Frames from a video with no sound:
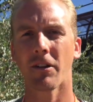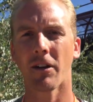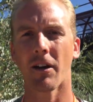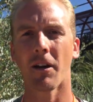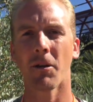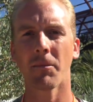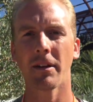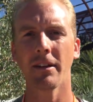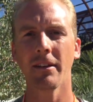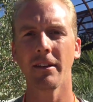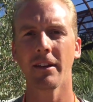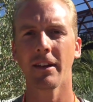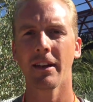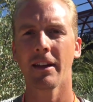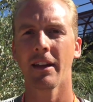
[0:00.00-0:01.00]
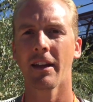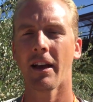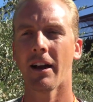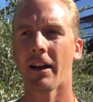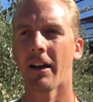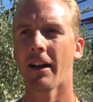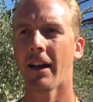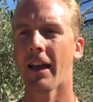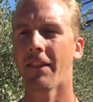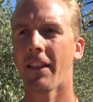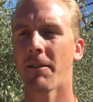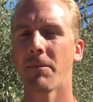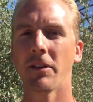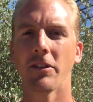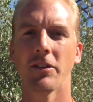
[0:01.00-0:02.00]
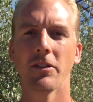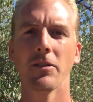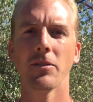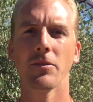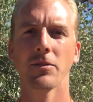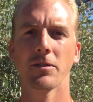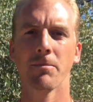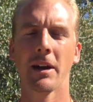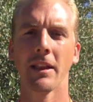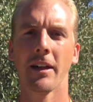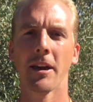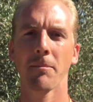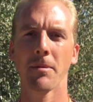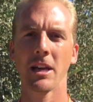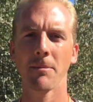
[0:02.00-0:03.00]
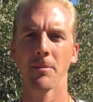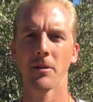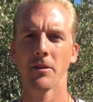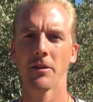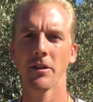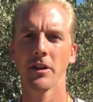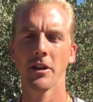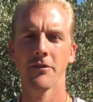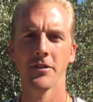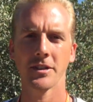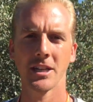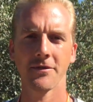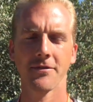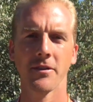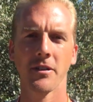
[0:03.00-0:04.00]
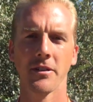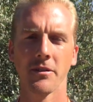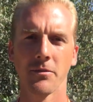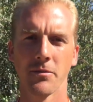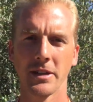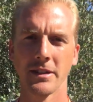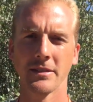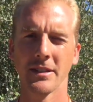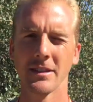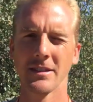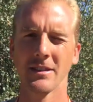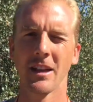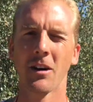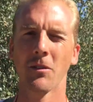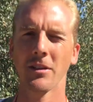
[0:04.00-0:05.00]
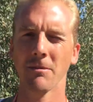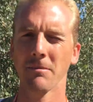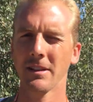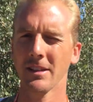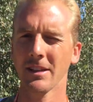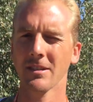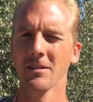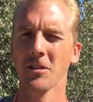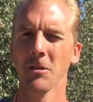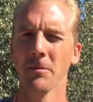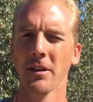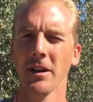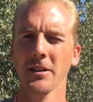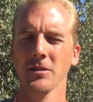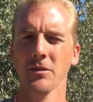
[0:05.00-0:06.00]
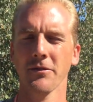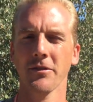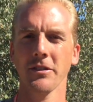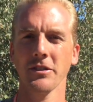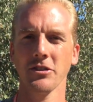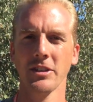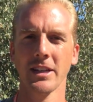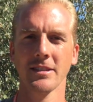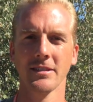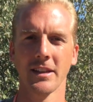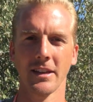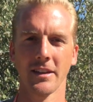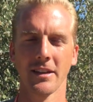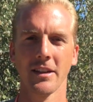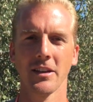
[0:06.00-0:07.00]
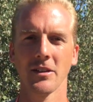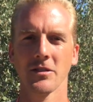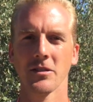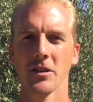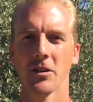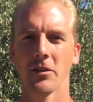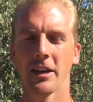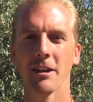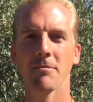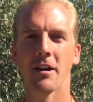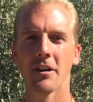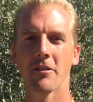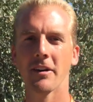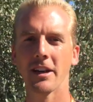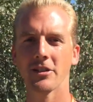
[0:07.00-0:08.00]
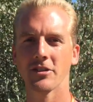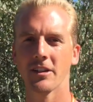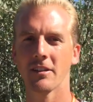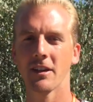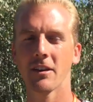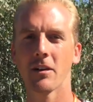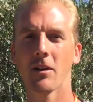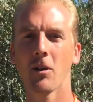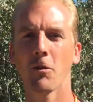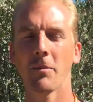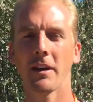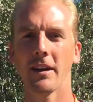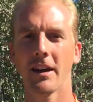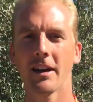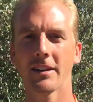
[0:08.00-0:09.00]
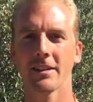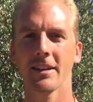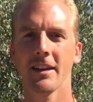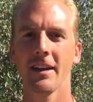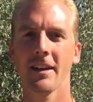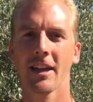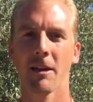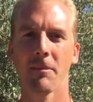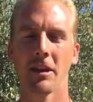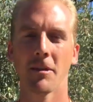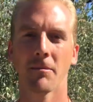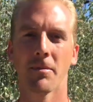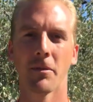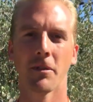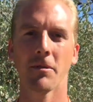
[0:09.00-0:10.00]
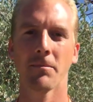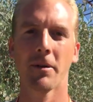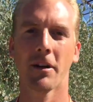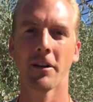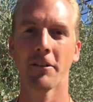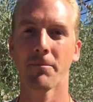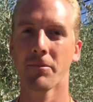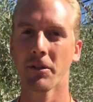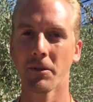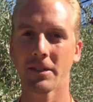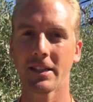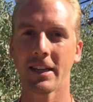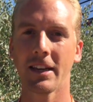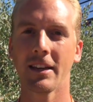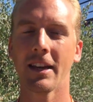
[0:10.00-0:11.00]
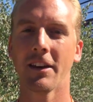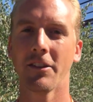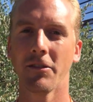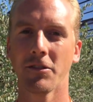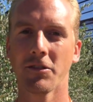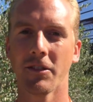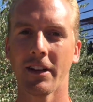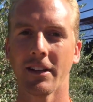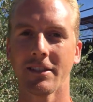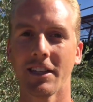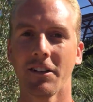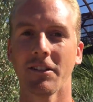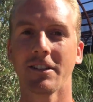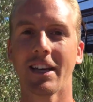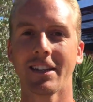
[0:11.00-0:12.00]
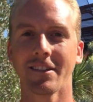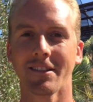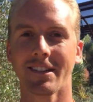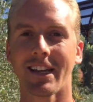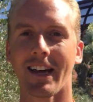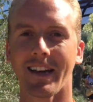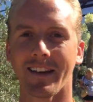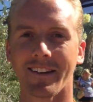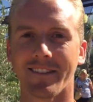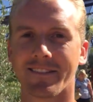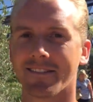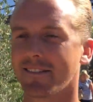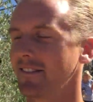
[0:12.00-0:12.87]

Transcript: or an almond, uh, and they've been used by a lot of people for different reasons, not only medicinal but also for ingesting. So in moderation, the jojoba nut can be an important part of protein and nutrients in your desert diet.